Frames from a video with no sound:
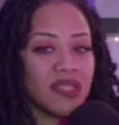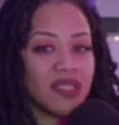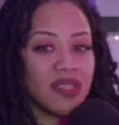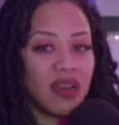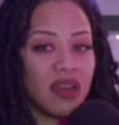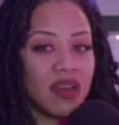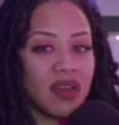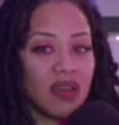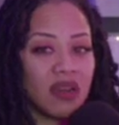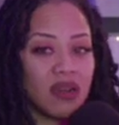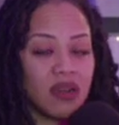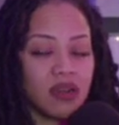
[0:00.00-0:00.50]

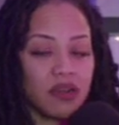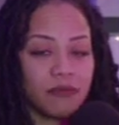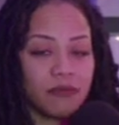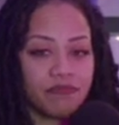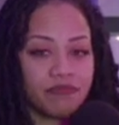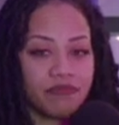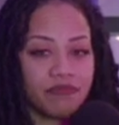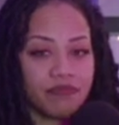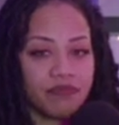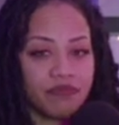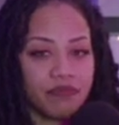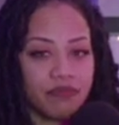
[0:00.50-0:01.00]
a
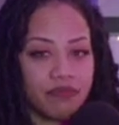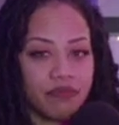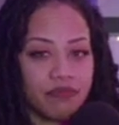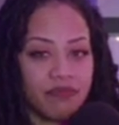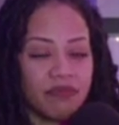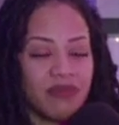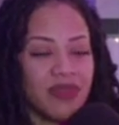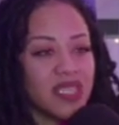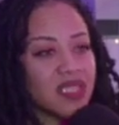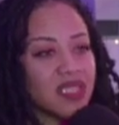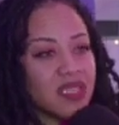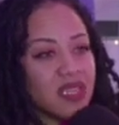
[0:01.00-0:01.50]

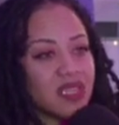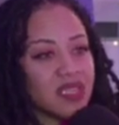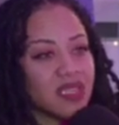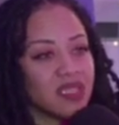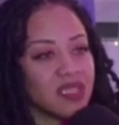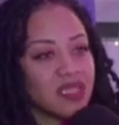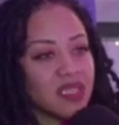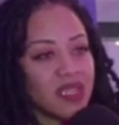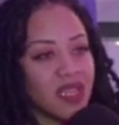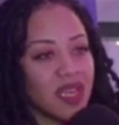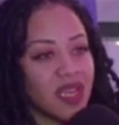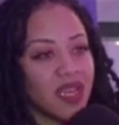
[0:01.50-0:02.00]

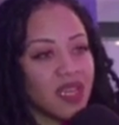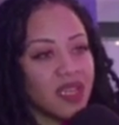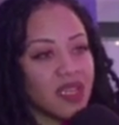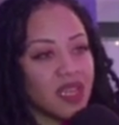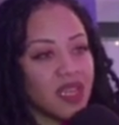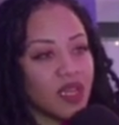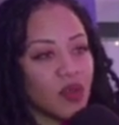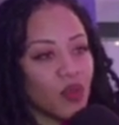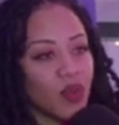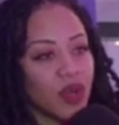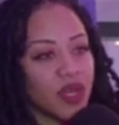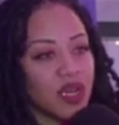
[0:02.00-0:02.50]

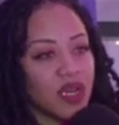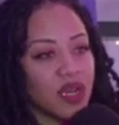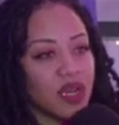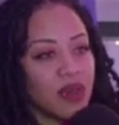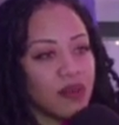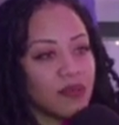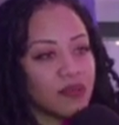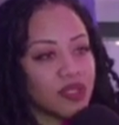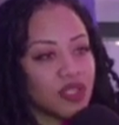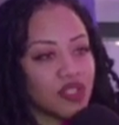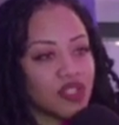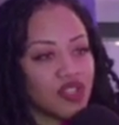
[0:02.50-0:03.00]
misunderstanding when it
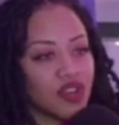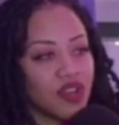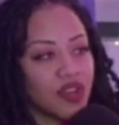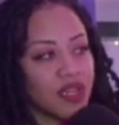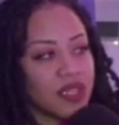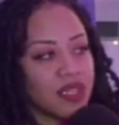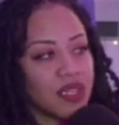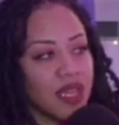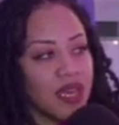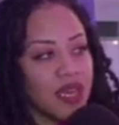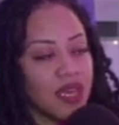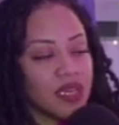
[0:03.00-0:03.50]
comes to certain
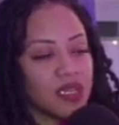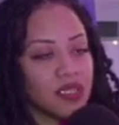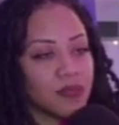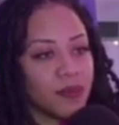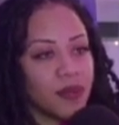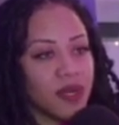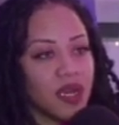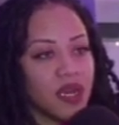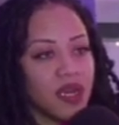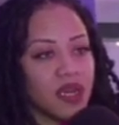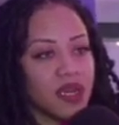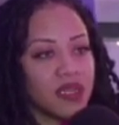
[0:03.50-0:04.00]
things
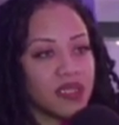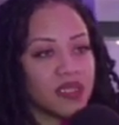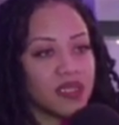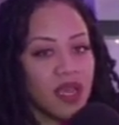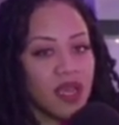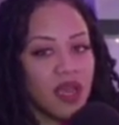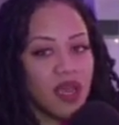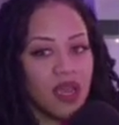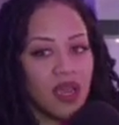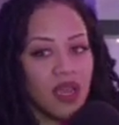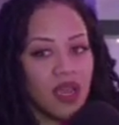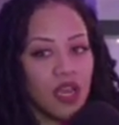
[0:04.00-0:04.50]
because
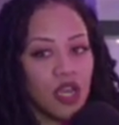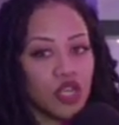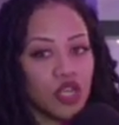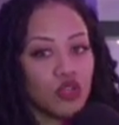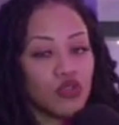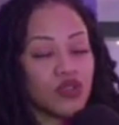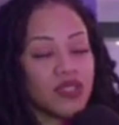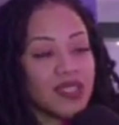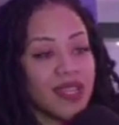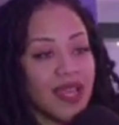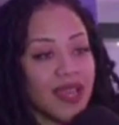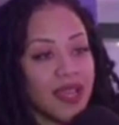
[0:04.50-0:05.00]
you
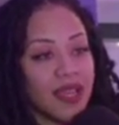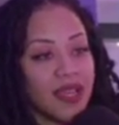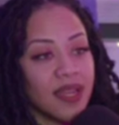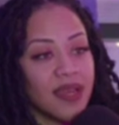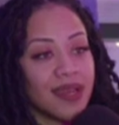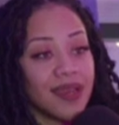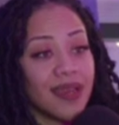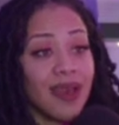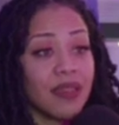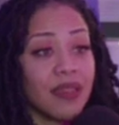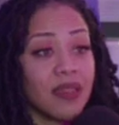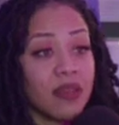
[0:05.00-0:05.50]
staying
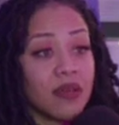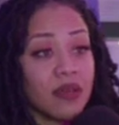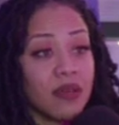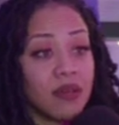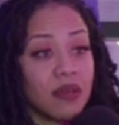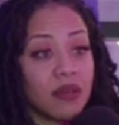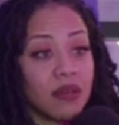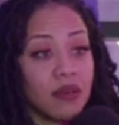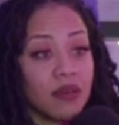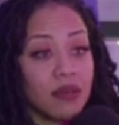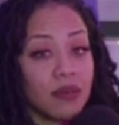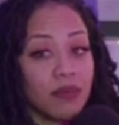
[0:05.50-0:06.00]
together
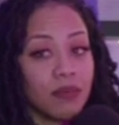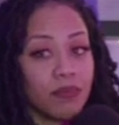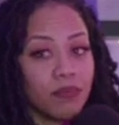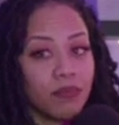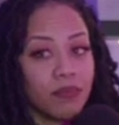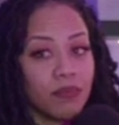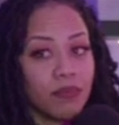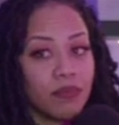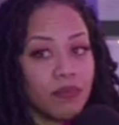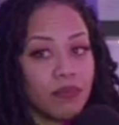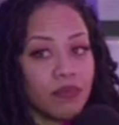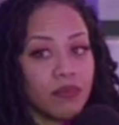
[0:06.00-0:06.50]

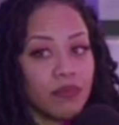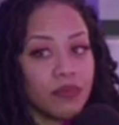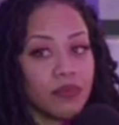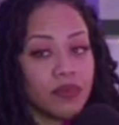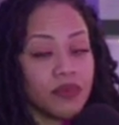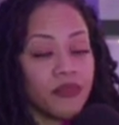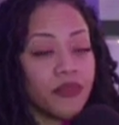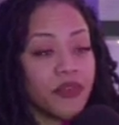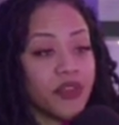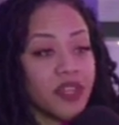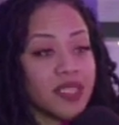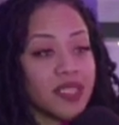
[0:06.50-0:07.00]

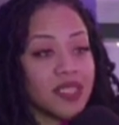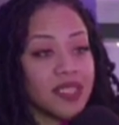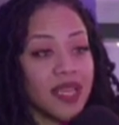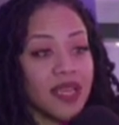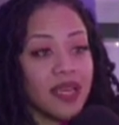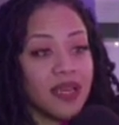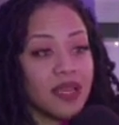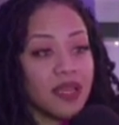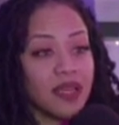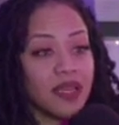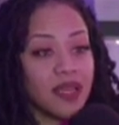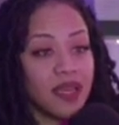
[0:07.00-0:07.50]
for the
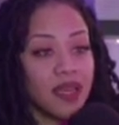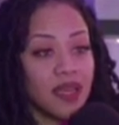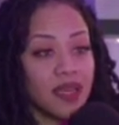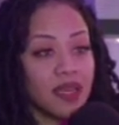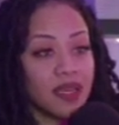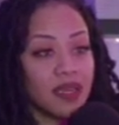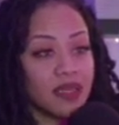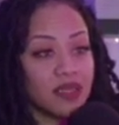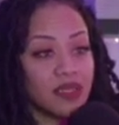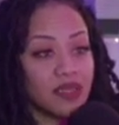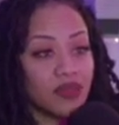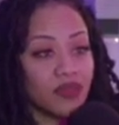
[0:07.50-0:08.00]
sake of the
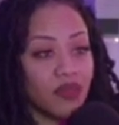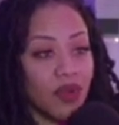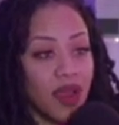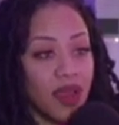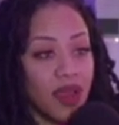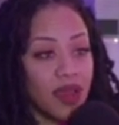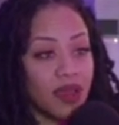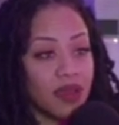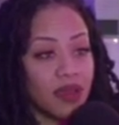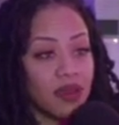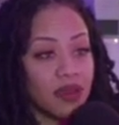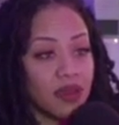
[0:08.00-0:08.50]
kids,
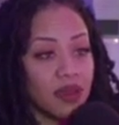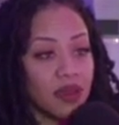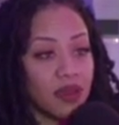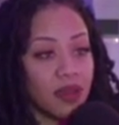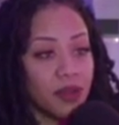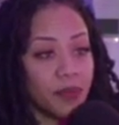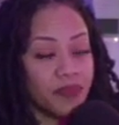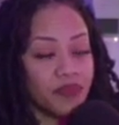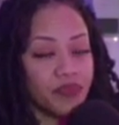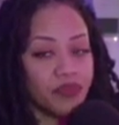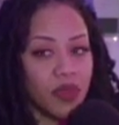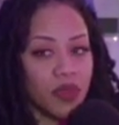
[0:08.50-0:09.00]
right? Mm-hmm.
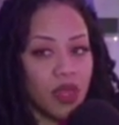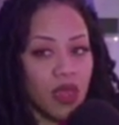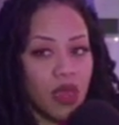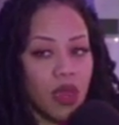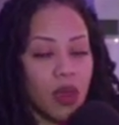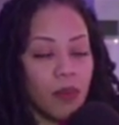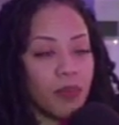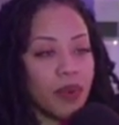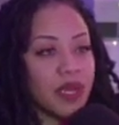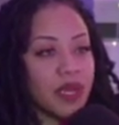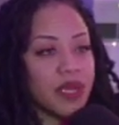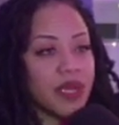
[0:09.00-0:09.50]

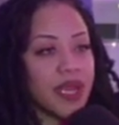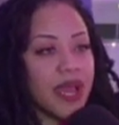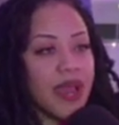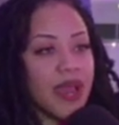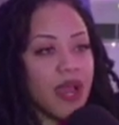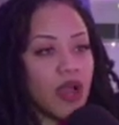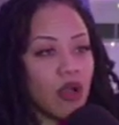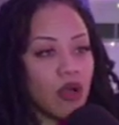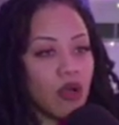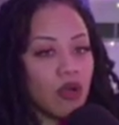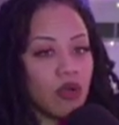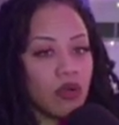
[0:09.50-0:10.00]
But
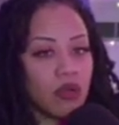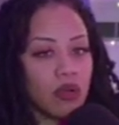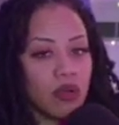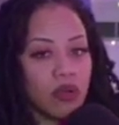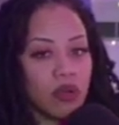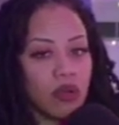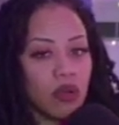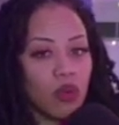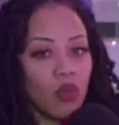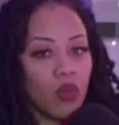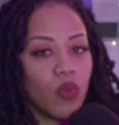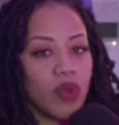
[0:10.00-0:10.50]
now,
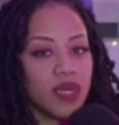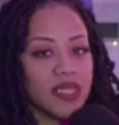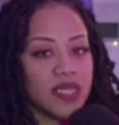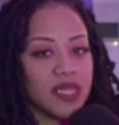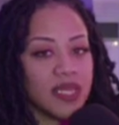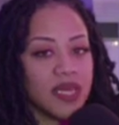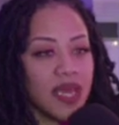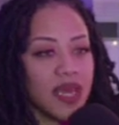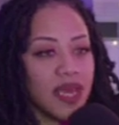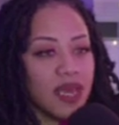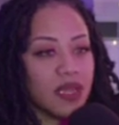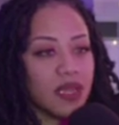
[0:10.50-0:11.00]
once
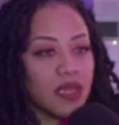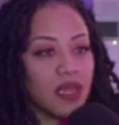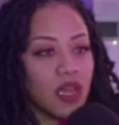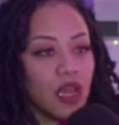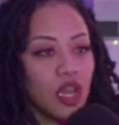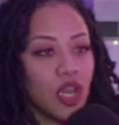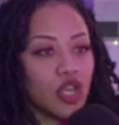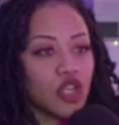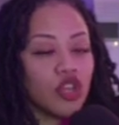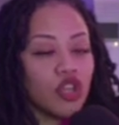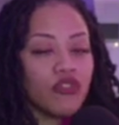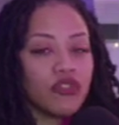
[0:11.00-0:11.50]
again,
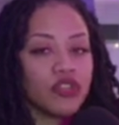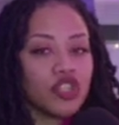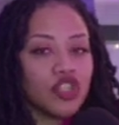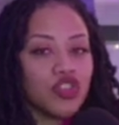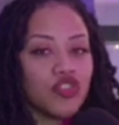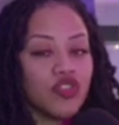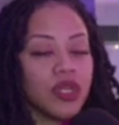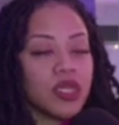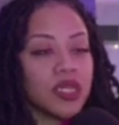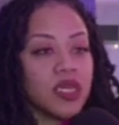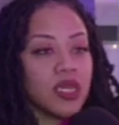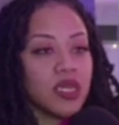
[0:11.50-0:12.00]
you're
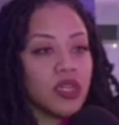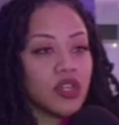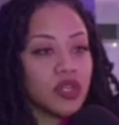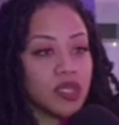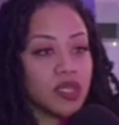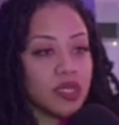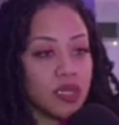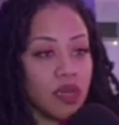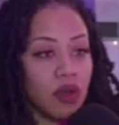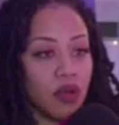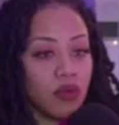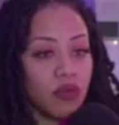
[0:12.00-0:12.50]
restricting
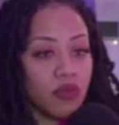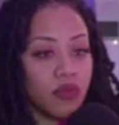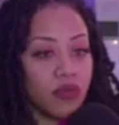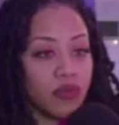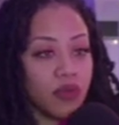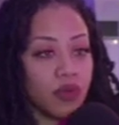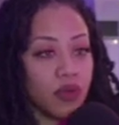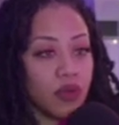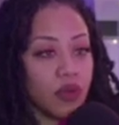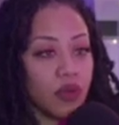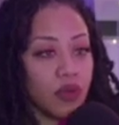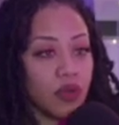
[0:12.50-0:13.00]
yourself,
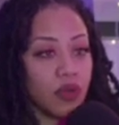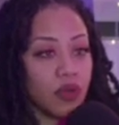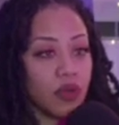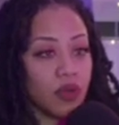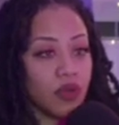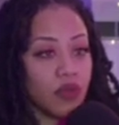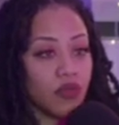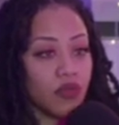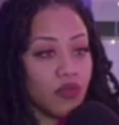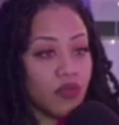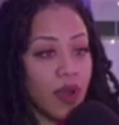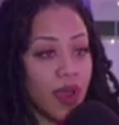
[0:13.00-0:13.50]

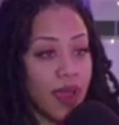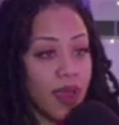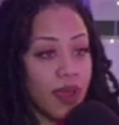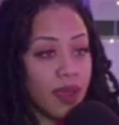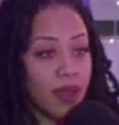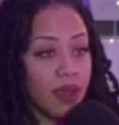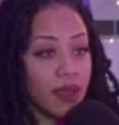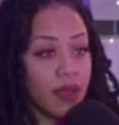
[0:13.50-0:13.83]
right?